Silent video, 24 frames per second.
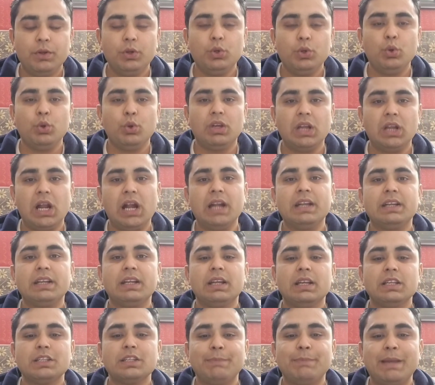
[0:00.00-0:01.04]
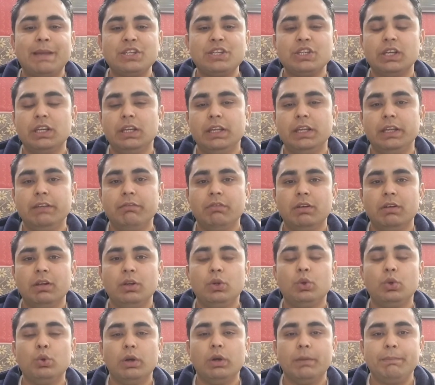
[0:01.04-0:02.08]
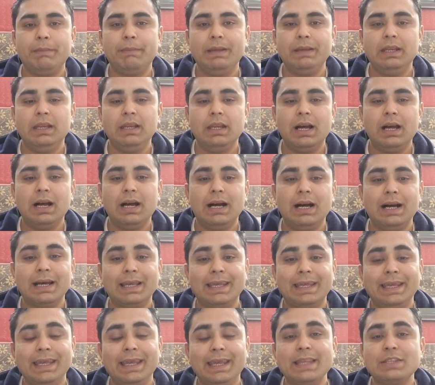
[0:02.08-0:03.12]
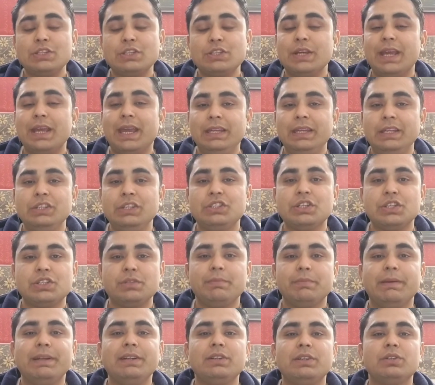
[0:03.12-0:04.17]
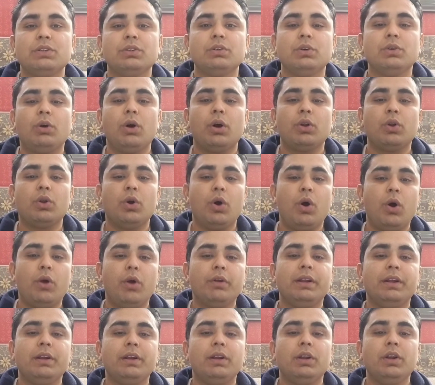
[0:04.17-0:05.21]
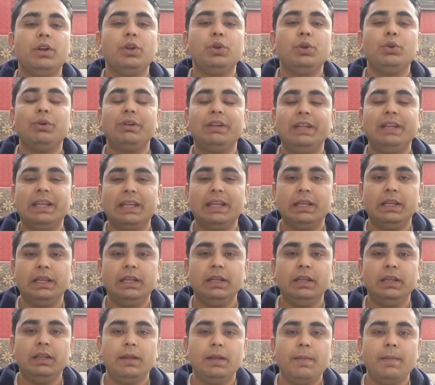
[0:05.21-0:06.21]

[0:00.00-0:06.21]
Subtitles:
to grant special leave to appeal against any judgment or order to decree